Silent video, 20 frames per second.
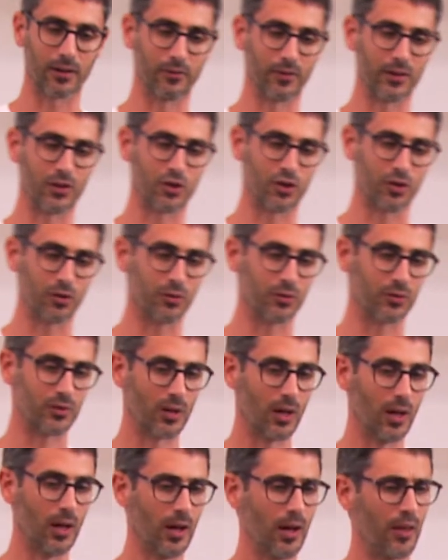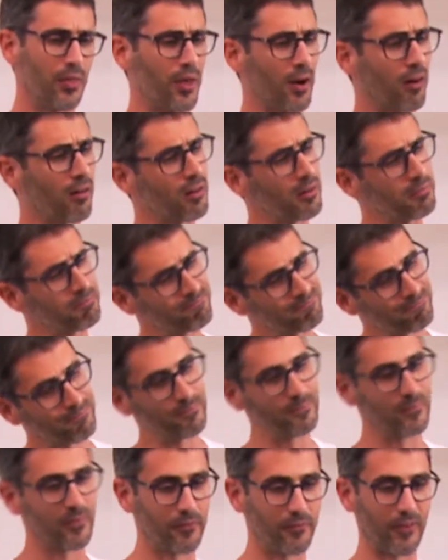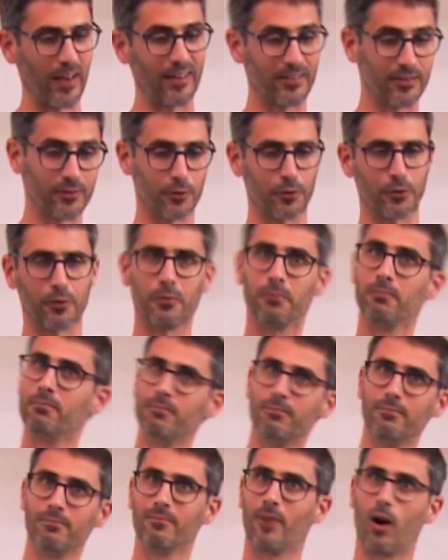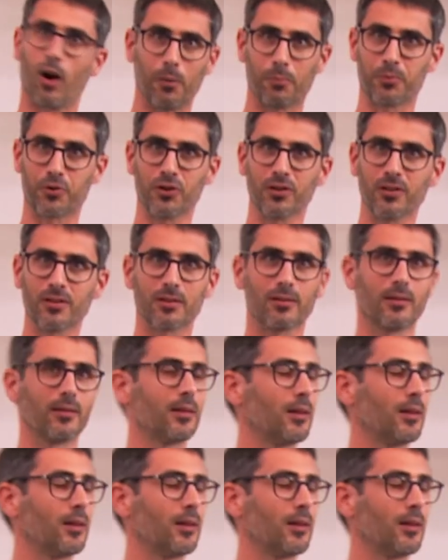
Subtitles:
of issues. There are faster options.